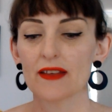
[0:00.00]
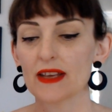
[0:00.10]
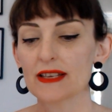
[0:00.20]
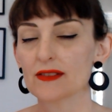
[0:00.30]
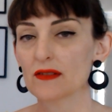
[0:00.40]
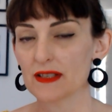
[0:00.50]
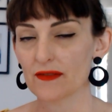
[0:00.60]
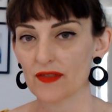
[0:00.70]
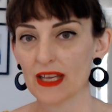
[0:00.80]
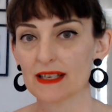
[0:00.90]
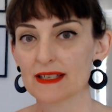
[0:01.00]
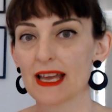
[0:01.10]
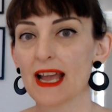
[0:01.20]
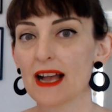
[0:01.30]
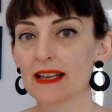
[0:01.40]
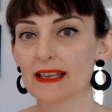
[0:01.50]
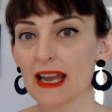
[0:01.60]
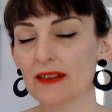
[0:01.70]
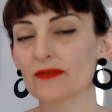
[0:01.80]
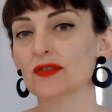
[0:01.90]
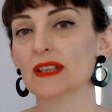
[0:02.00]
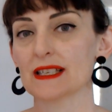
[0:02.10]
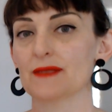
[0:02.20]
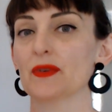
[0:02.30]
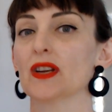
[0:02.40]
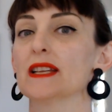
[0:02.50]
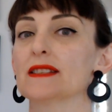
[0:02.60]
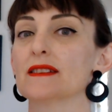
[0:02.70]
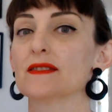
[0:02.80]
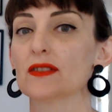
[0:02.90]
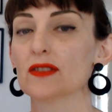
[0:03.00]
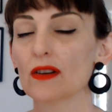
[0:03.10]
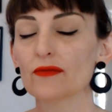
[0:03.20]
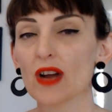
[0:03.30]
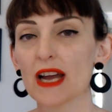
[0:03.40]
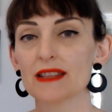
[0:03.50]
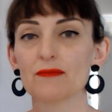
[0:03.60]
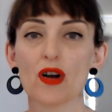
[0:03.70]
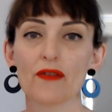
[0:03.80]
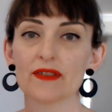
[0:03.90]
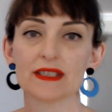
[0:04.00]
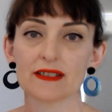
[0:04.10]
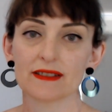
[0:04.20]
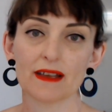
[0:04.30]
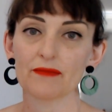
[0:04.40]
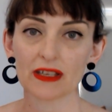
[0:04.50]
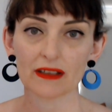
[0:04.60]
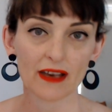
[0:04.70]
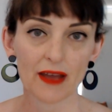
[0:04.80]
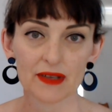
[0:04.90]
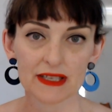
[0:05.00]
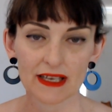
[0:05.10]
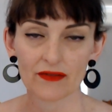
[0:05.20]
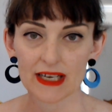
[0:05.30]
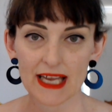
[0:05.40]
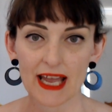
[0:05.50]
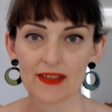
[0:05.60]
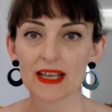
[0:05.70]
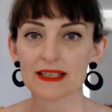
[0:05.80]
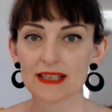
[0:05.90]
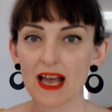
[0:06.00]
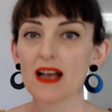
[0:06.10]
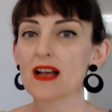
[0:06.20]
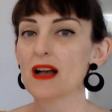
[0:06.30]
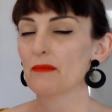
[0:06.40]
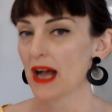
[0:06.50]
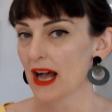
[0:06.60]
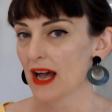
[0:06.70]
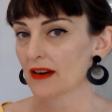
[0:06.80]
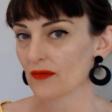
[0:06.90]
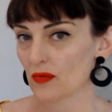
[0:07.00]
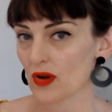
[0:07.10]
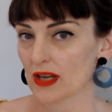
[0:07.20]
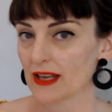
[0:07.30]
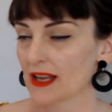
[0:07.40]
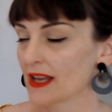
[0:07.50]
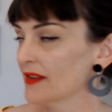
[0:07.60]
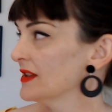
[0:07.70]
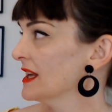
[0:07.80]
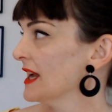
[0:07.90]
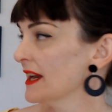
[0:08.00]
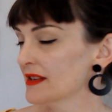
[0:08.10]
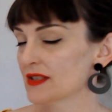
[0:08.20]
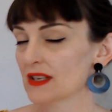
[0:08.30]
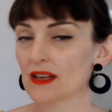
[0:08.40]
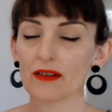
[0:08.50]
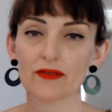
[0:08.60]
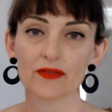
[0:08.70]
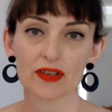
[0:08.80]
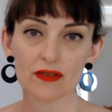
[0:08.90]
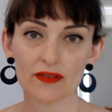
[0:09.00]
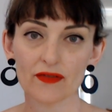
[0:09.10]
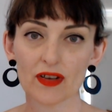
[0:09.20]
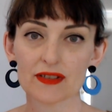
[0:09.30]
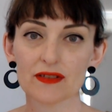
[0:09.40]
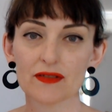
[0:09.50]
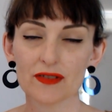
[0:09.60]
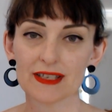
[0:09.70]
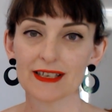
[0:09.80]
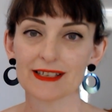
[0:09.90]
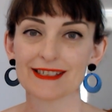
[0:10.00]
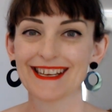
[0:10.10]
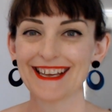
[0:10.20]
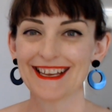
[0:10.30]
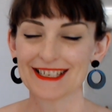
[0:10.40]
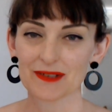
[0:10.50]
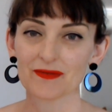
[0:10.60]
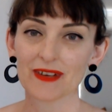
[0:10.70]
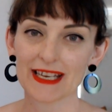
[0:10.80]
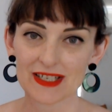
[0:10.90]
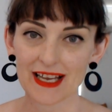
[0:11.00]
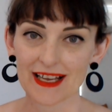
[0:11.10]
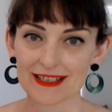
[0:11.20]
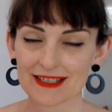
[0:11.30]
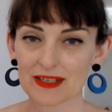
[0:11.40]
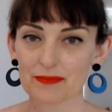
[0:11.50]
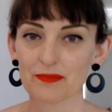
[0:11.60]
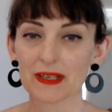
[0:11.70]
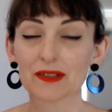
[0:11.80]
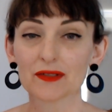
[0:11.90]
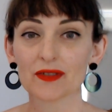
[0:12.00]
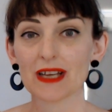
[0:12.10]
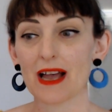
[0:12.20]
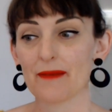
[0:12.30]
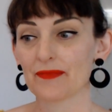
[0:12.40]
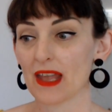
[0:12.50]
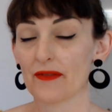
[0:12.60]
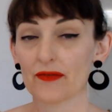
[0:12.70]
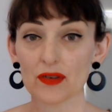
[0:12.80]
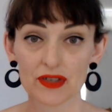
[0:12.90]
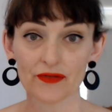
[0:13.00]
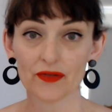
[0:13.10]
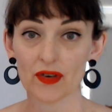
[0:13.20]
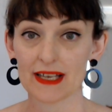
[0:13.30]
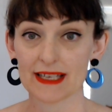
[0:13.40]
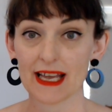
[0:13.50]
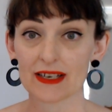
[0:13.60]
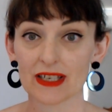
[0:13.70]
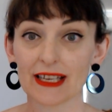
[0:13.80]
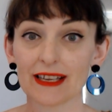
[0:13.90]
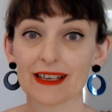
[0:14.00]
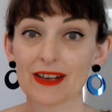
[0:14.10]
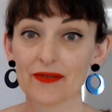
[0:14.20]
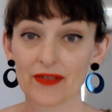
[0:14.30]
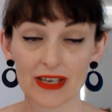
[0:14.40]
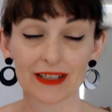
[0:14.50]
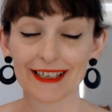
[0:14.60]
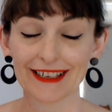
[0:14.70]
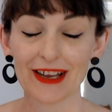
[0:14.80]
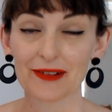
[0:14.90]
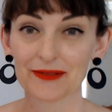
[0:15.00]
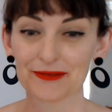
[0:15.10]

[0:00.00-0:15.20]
These sorts of things, they are gainful experiences. So don't ride them off as just something that happens every day. These are part of what the energy of the universe uses to reach us, to build a future for us, actually, funnily enough.